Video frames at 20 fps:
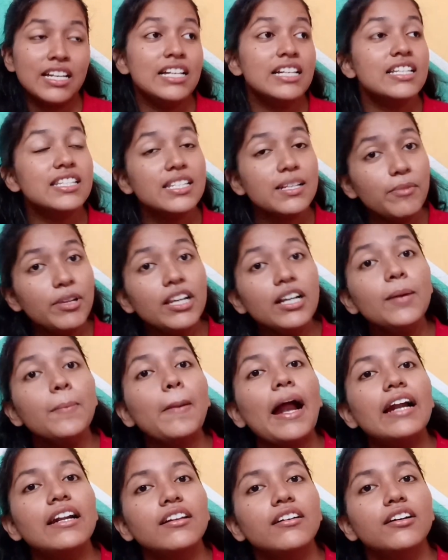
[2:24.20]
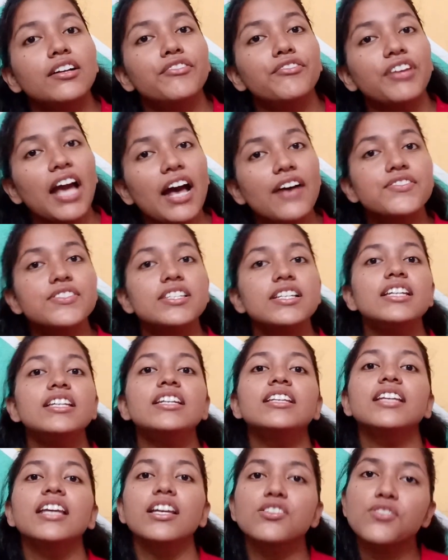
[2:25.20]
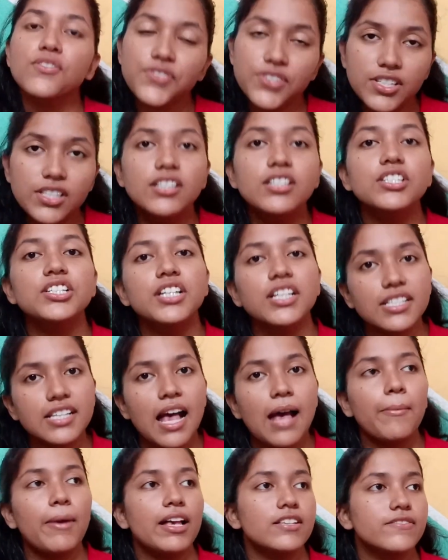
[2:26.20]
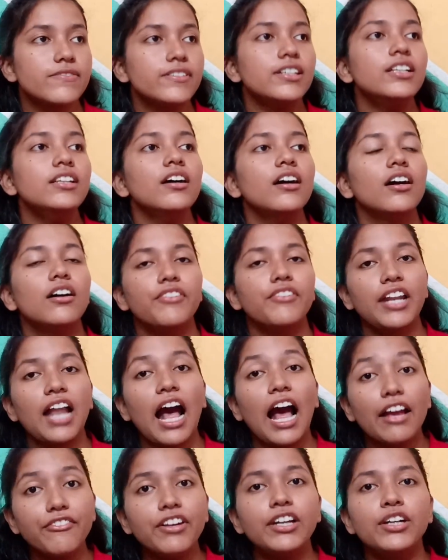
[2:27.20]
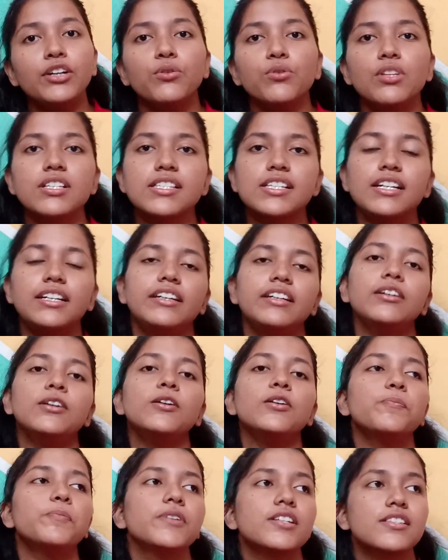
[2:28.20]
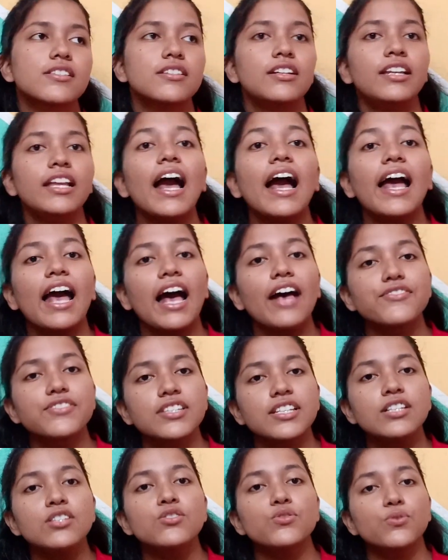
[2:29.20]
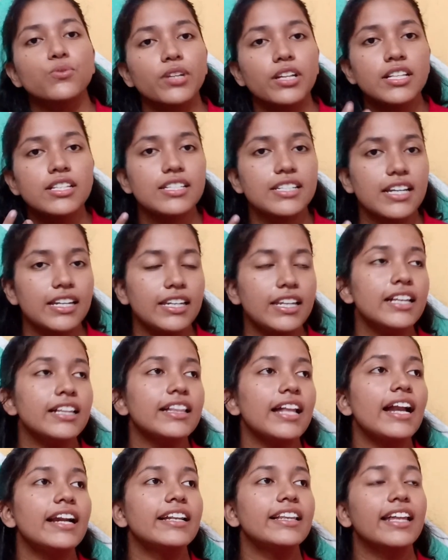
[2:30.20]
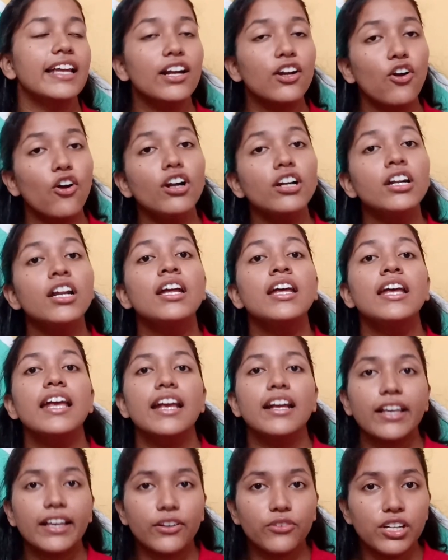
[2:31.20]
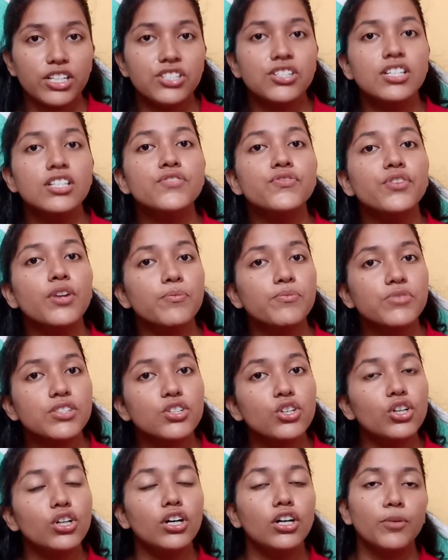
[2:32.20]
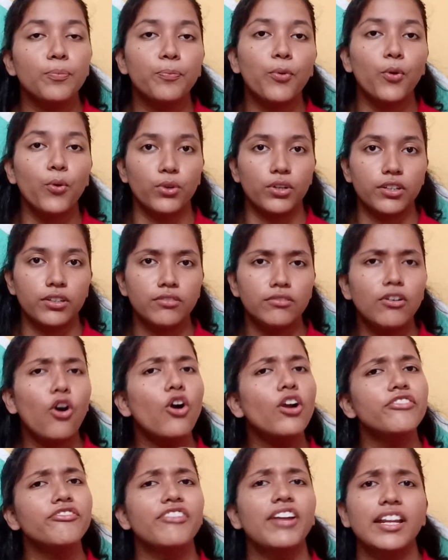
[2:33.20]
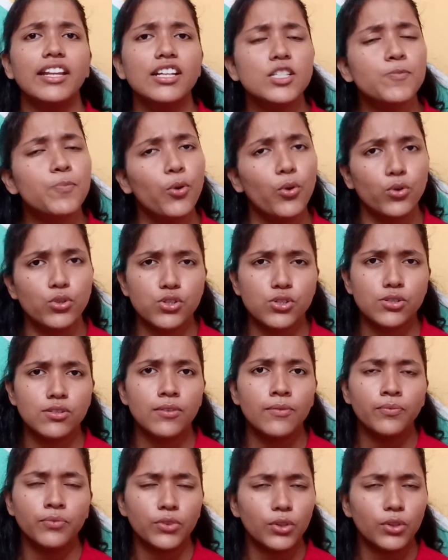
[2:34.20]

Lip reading: Similar pattern we have seen in case of synergy exam as well. When I went to the center, personally, I have seen students stating that they got questions from port on various ports.